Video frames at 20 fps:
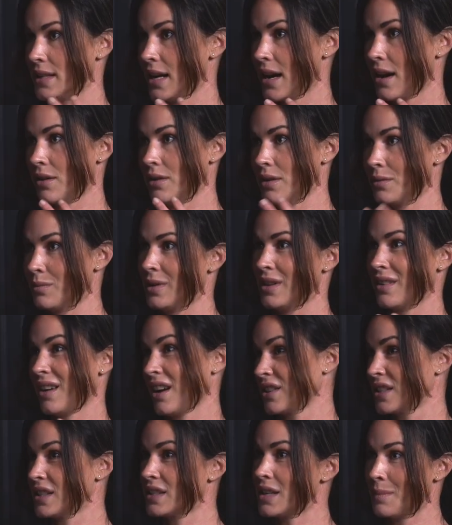out and
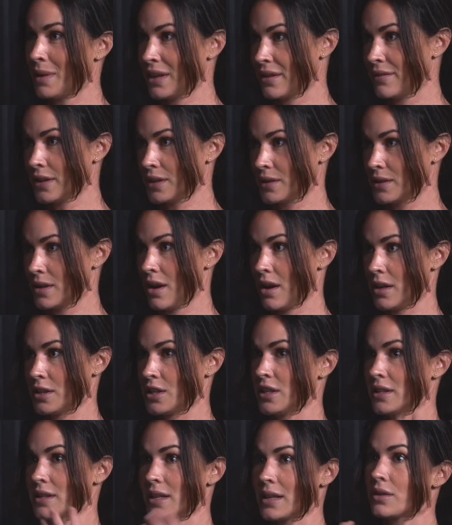our stomach feels
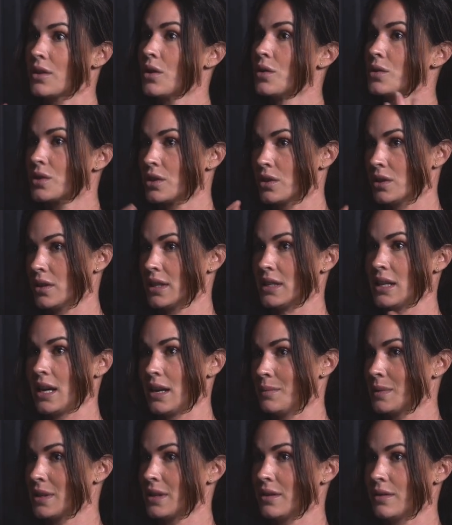nauseous. Like those are the
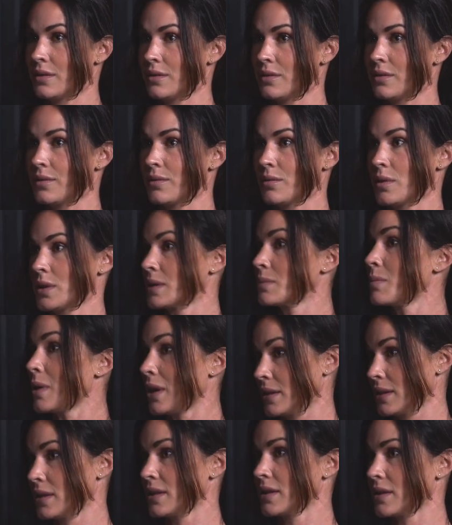types of
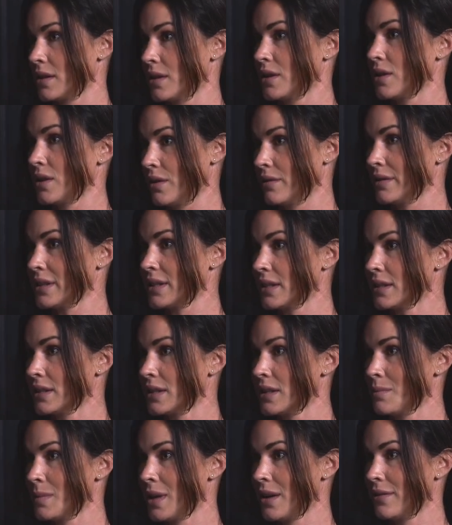responses on a nervous
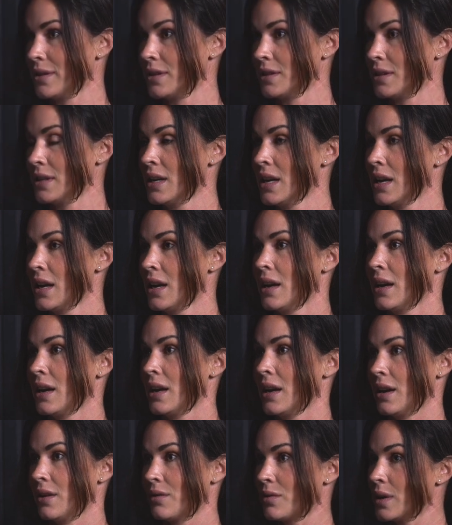system level. And
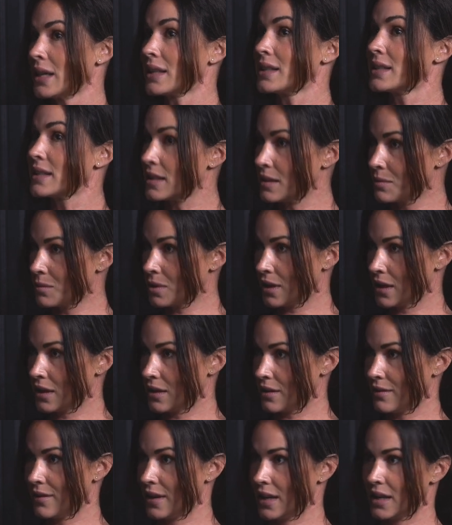if we can stimulate
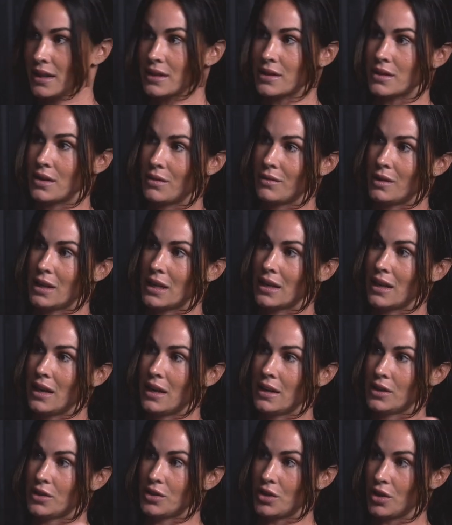the vagus nerve, we can
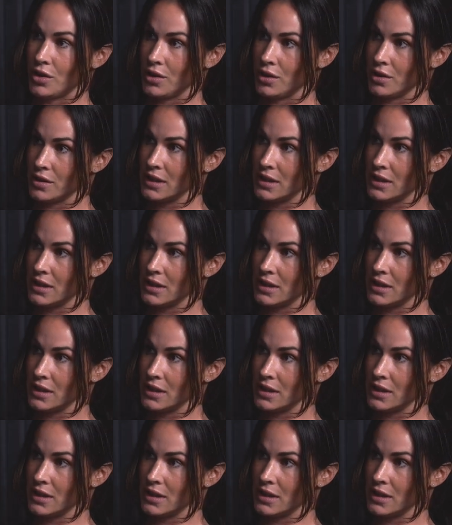kind of turn